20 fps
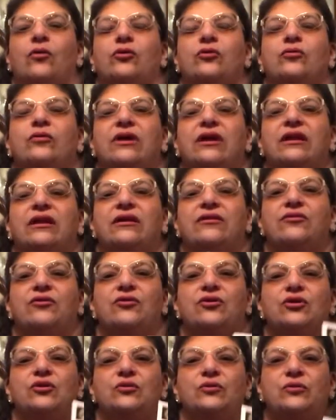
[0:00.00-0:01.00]
you can either
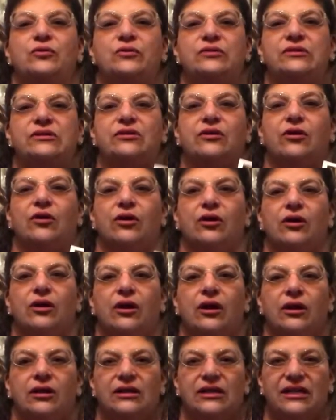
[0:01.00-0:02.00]
use
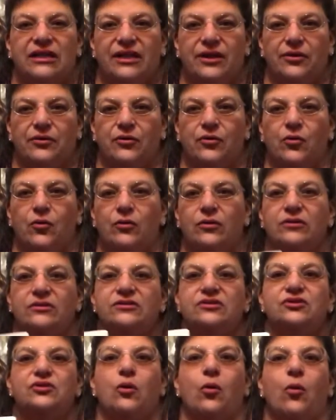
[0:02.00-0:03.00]
clear
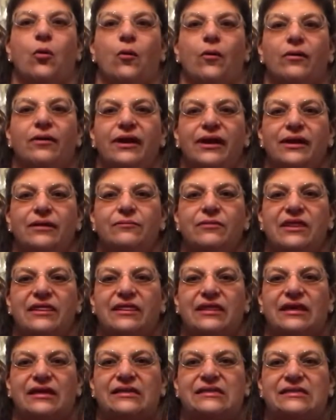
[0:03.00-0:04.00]
quartz or
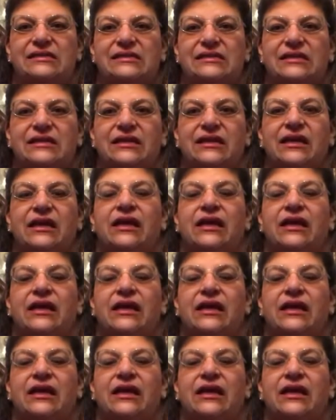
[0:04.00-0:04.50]
amethyst.